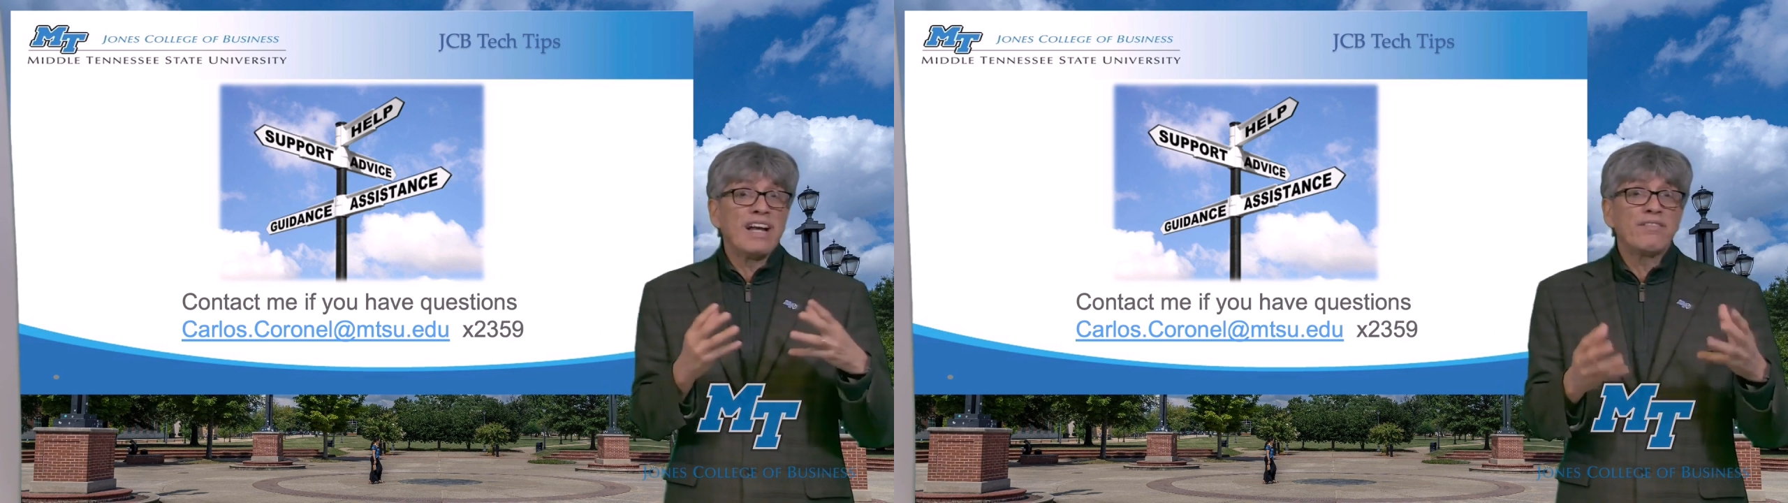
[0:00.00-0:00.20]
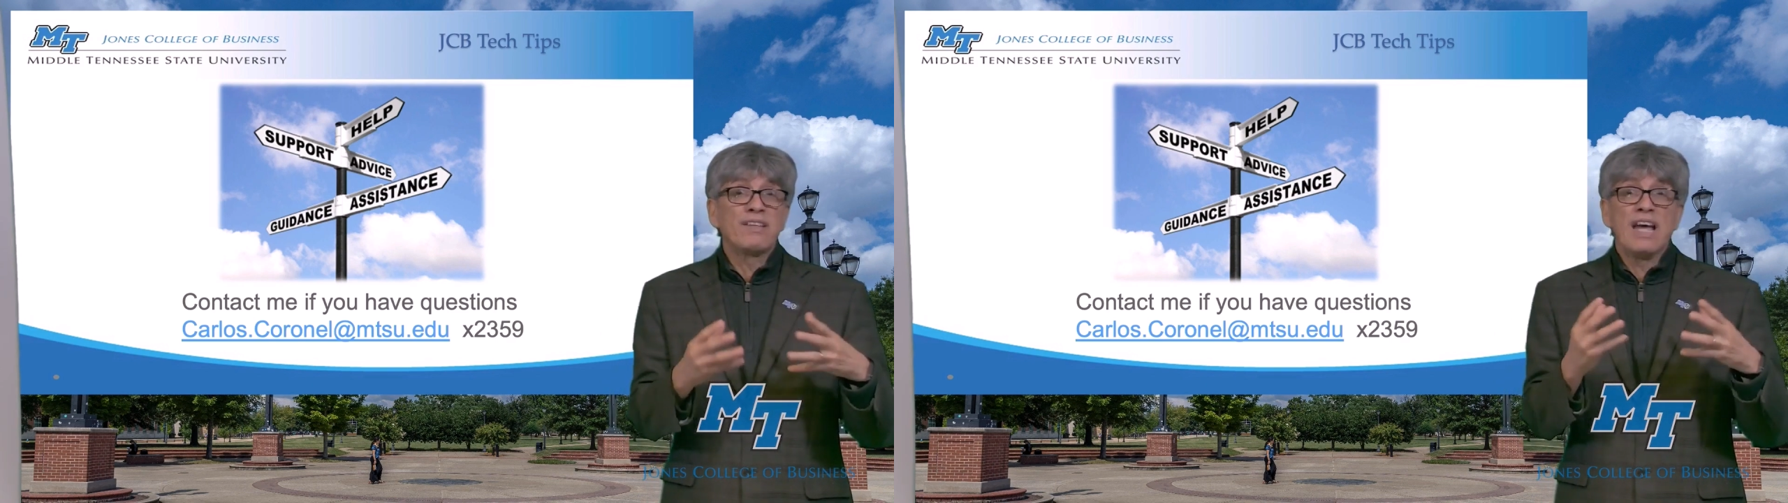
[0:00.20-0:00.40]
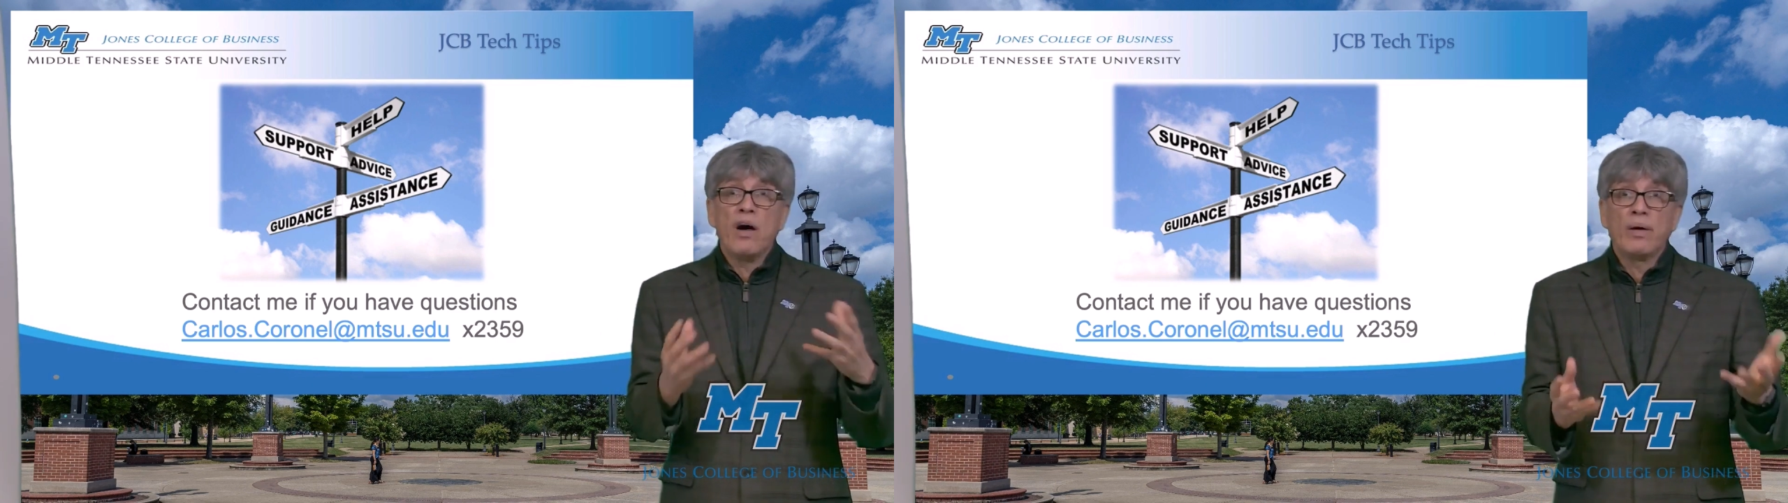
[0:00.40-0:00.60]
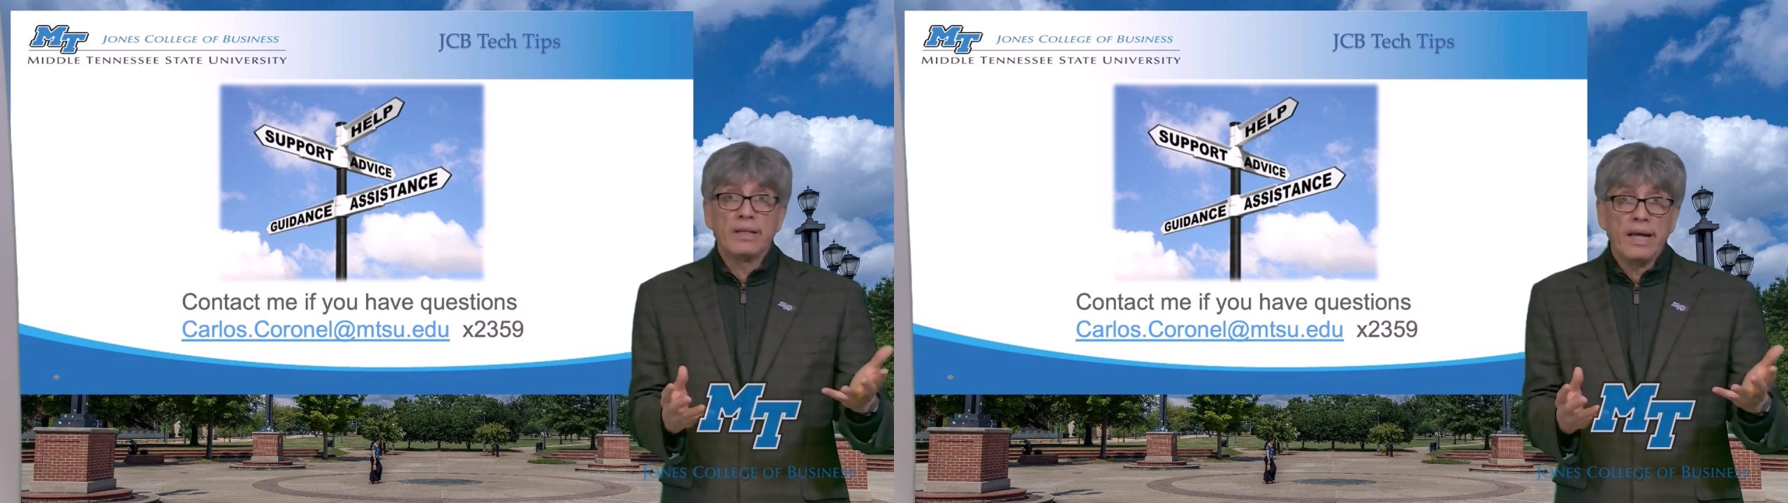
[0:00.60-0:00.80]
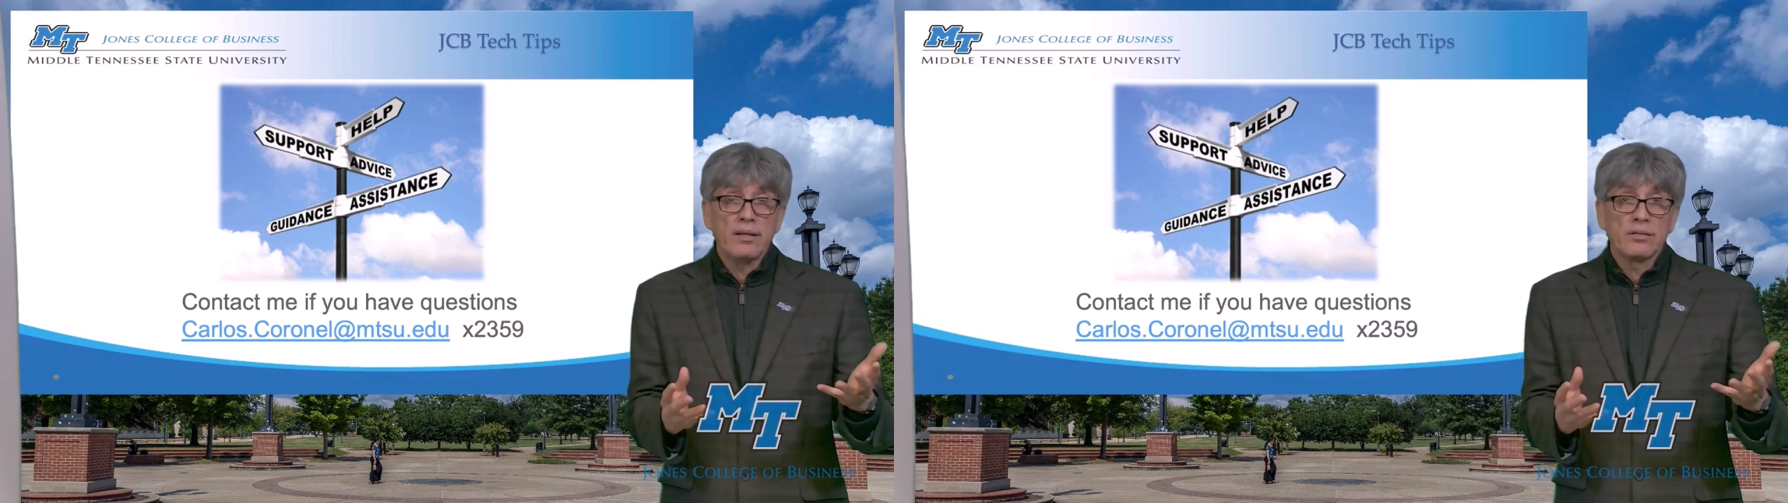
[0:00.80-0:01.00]
have
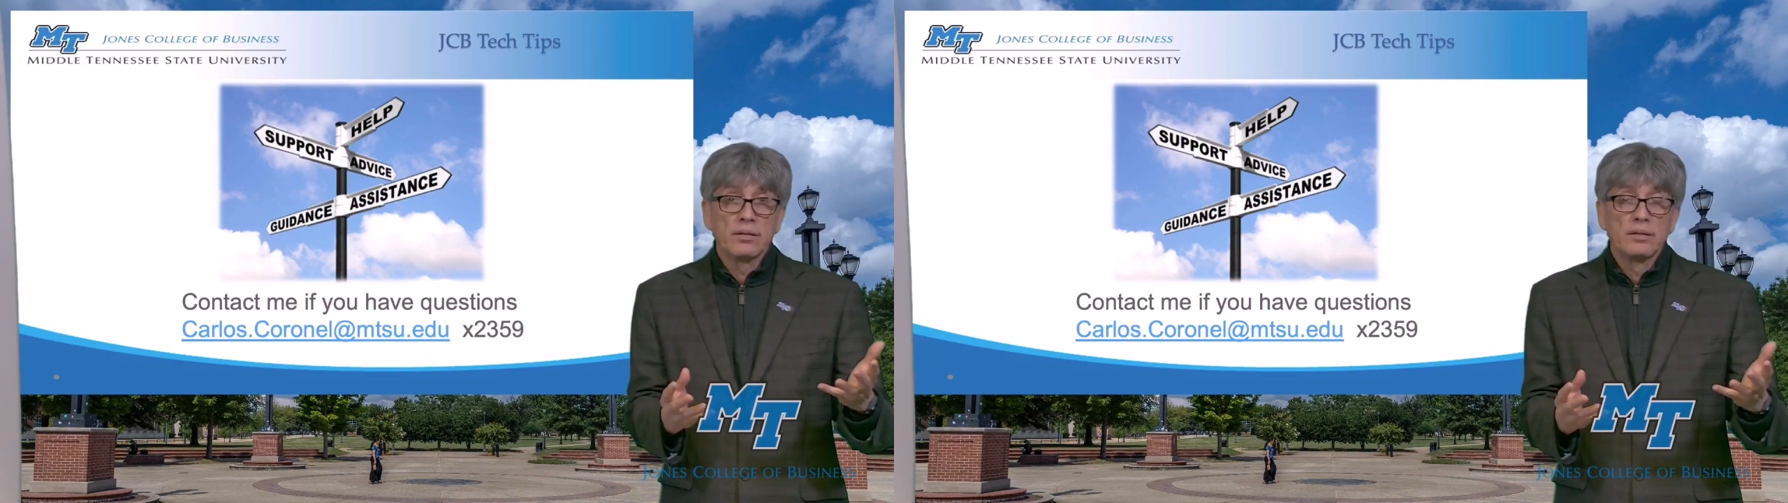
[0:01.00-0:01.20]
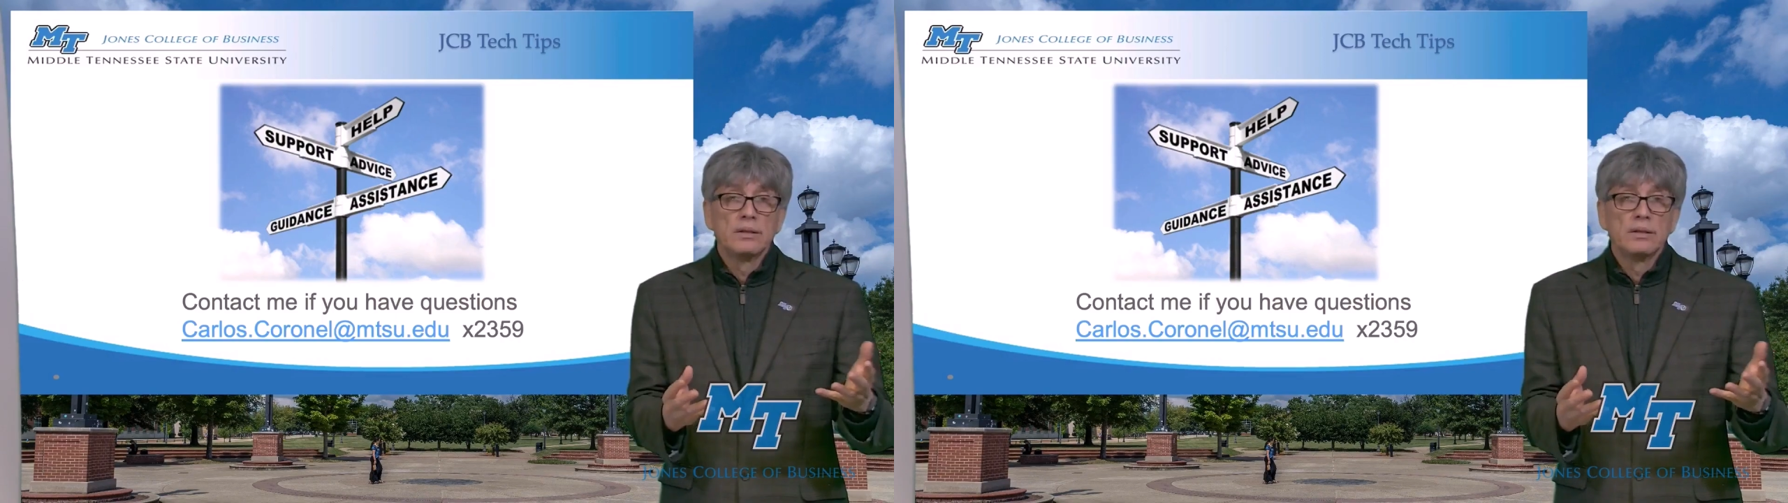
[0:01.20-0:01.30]
nowadays.